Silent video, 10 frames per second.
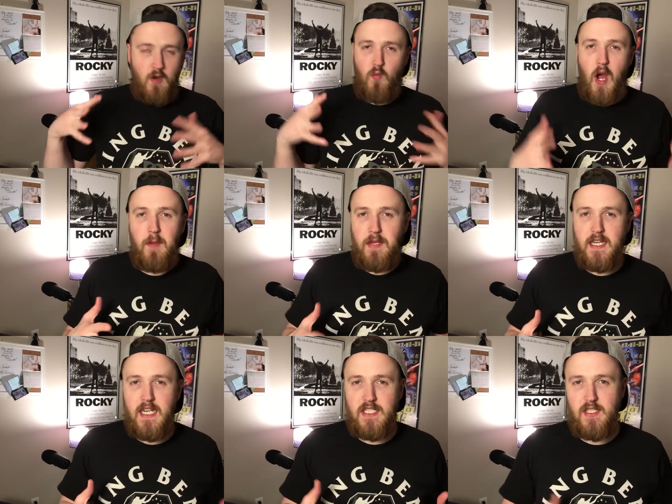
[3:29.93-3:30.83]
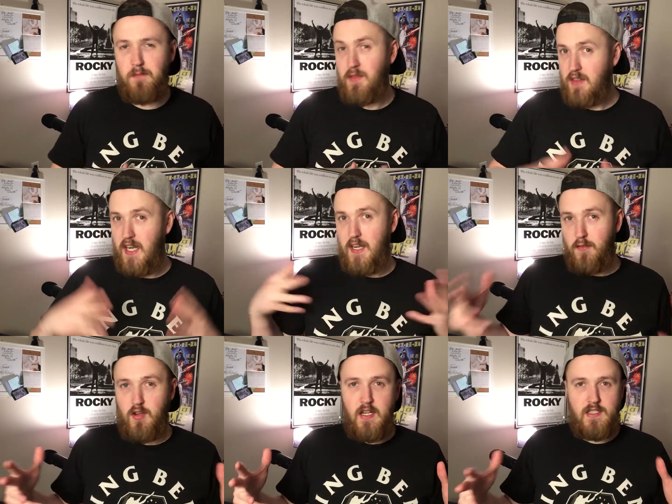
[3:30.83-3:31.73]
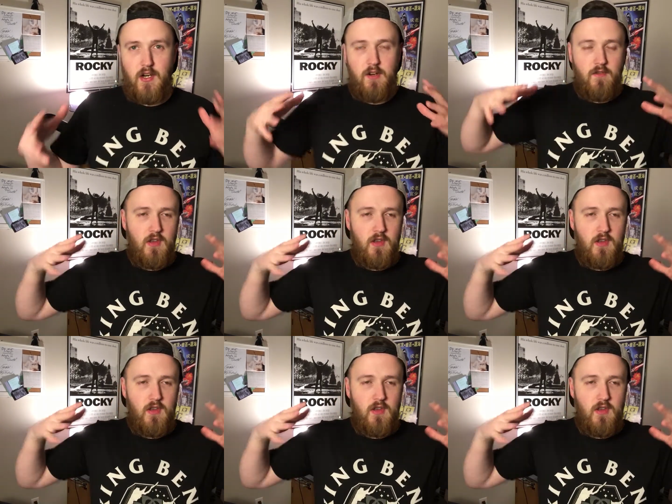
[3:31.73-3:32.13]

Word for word: Ramen is something that I never got tired of.